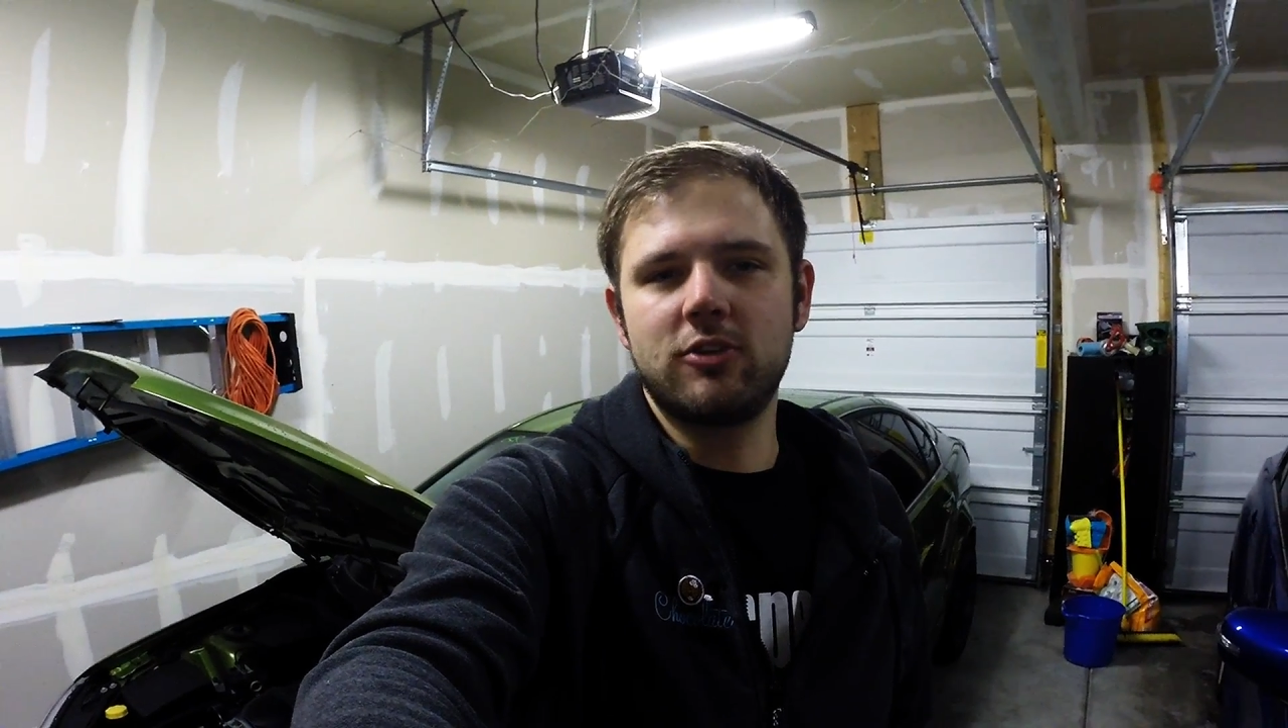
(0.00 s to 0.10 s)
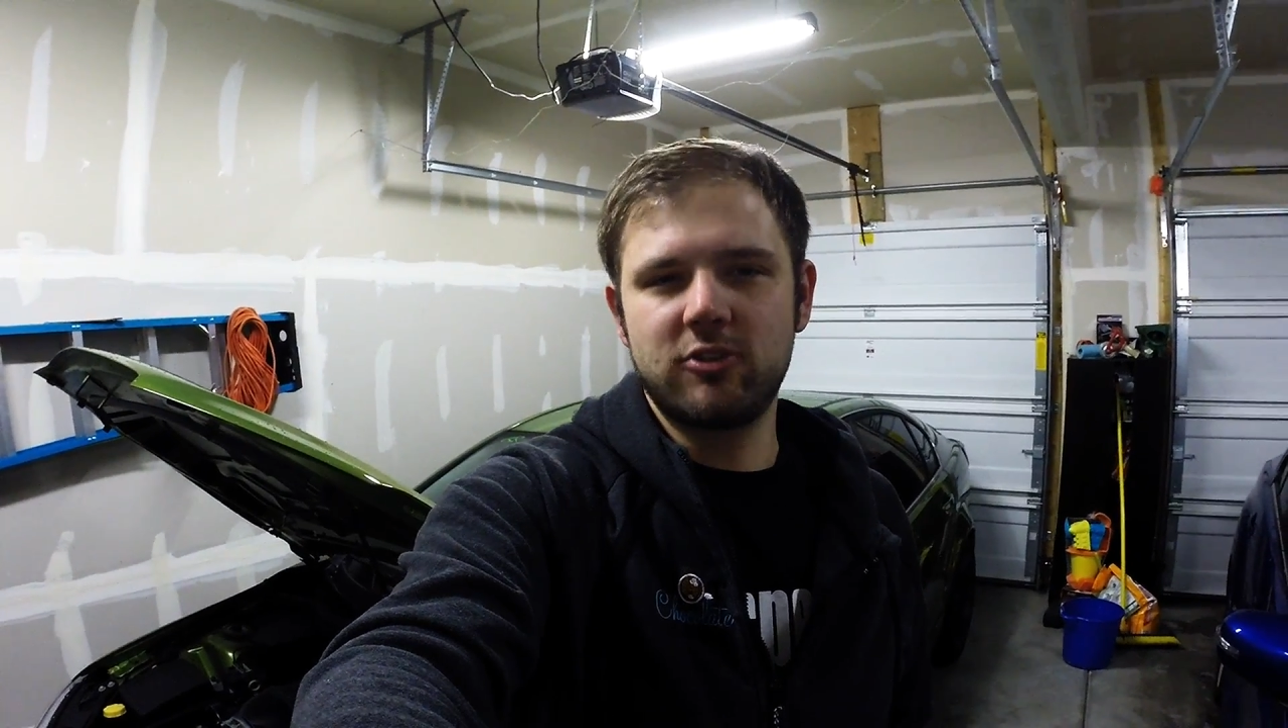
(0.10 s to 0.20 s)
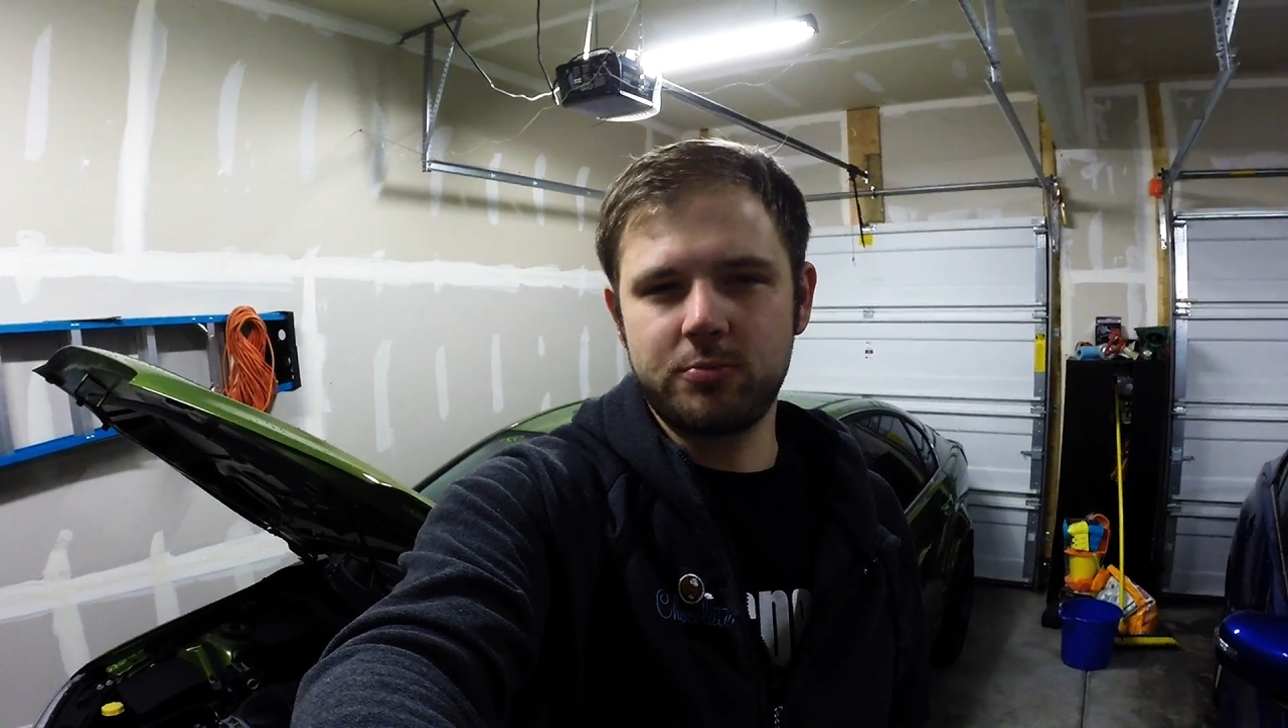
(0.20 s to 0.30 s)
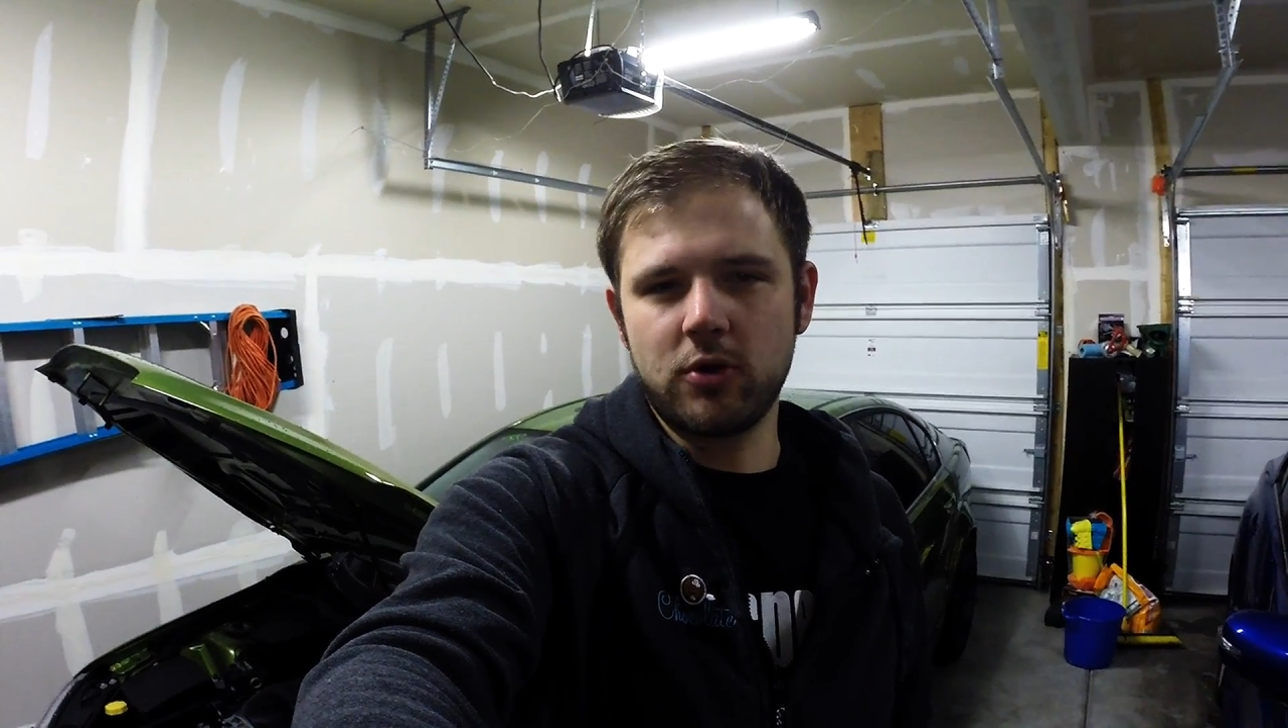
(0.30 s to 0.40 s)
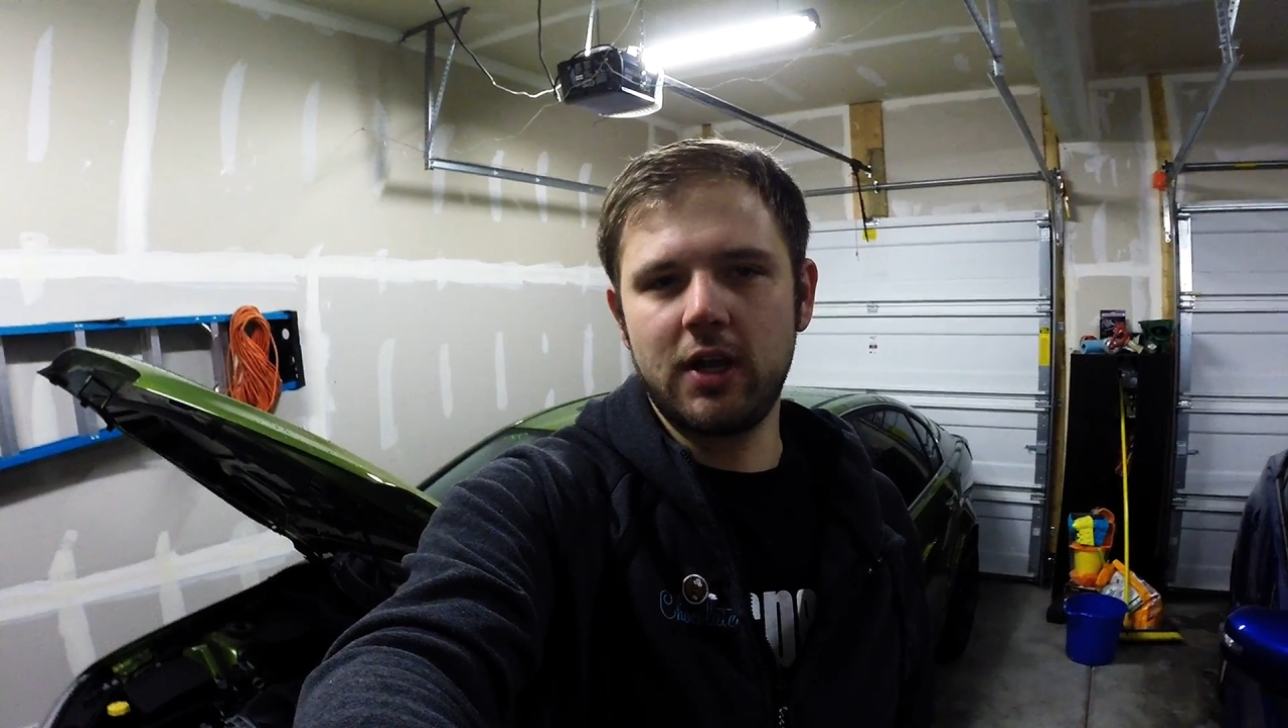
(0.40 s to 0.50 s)

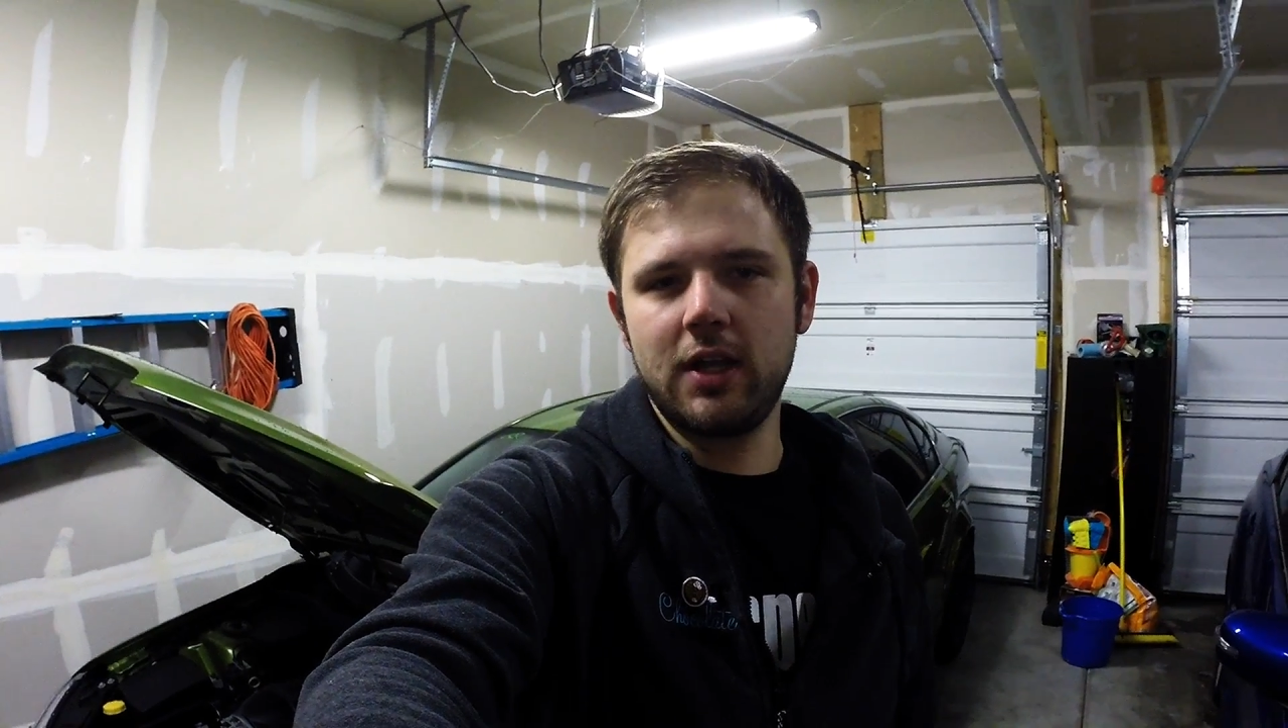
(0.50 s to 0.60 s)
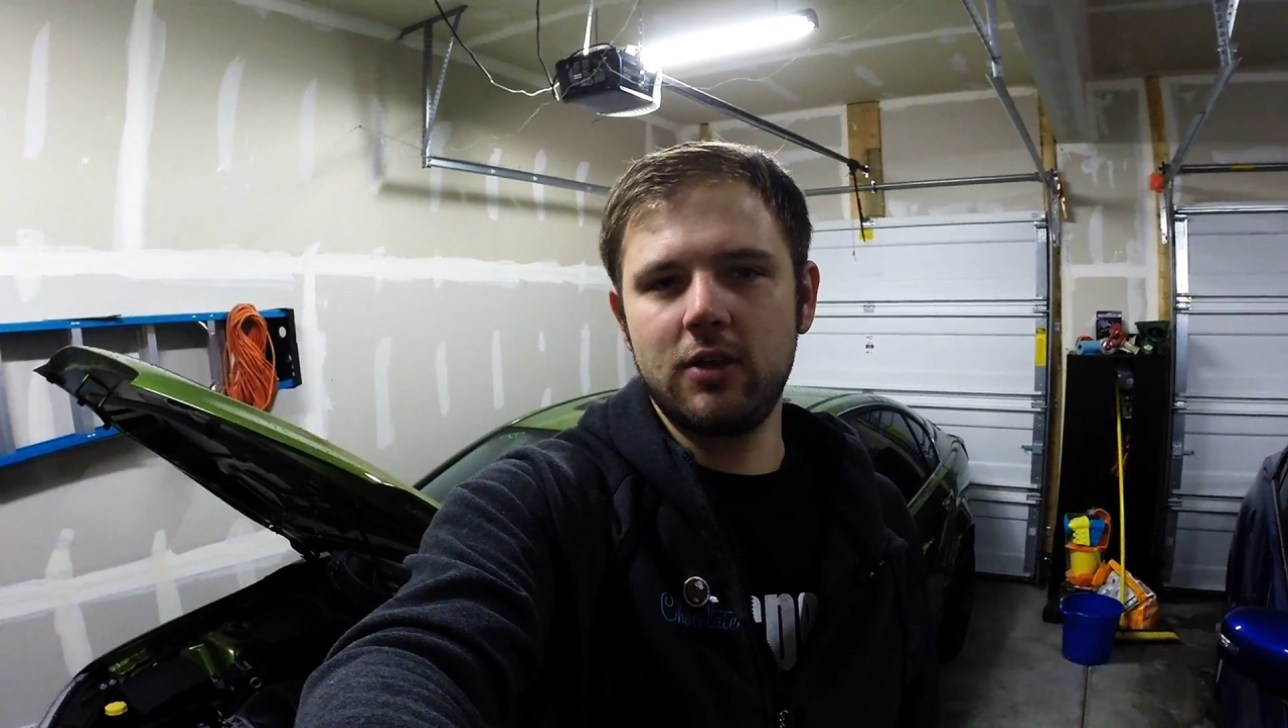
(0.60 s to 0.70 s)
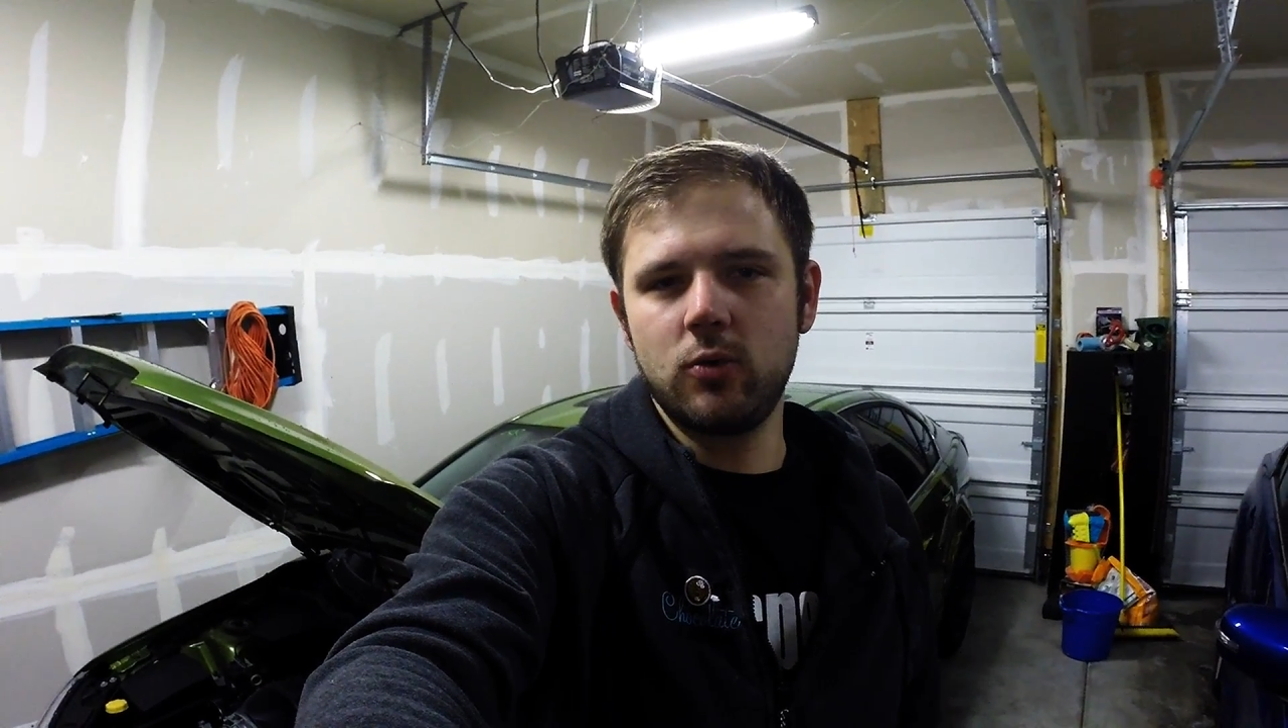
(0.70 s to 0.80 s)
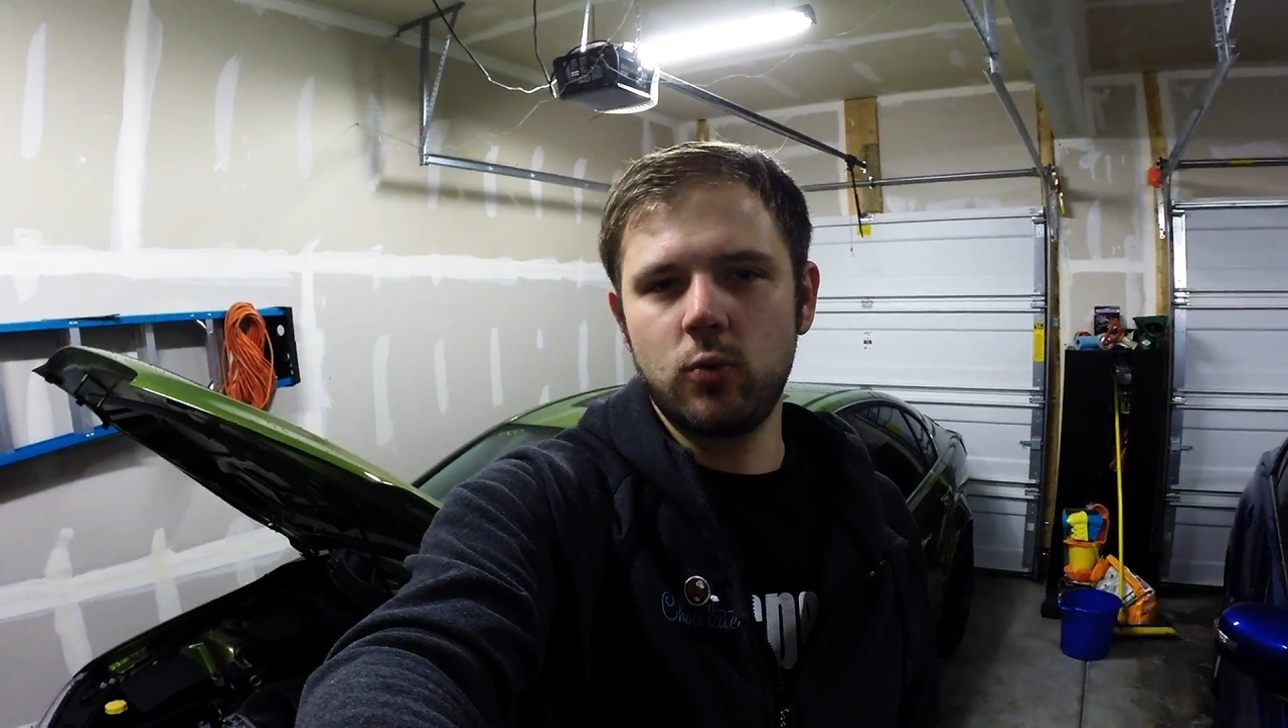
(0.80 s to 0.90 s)
spring